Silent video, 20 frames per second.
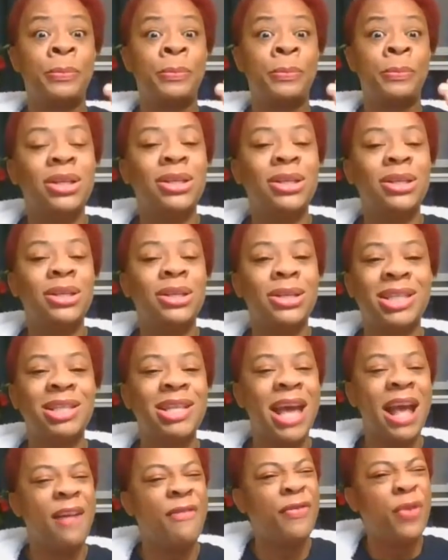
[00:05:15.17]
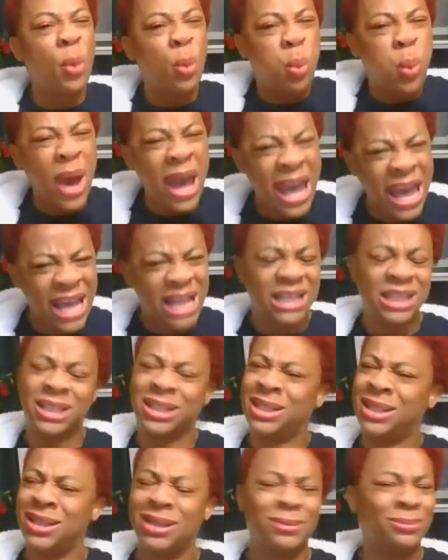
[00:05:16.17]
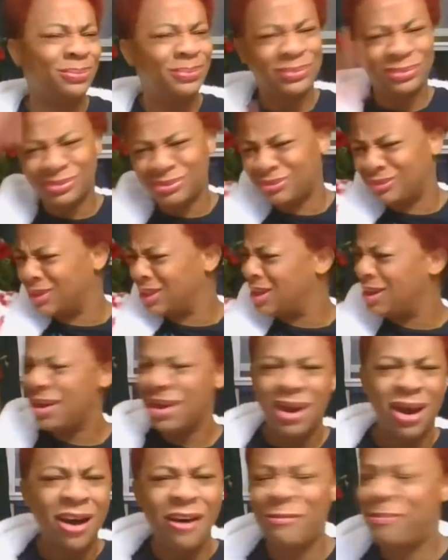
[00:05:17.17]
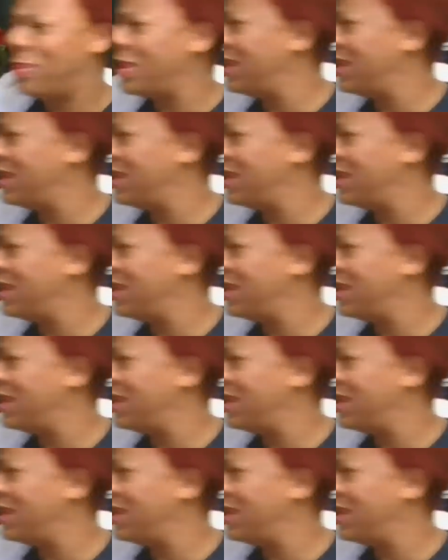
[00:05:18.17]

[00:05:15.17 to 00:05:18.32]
understand the weight of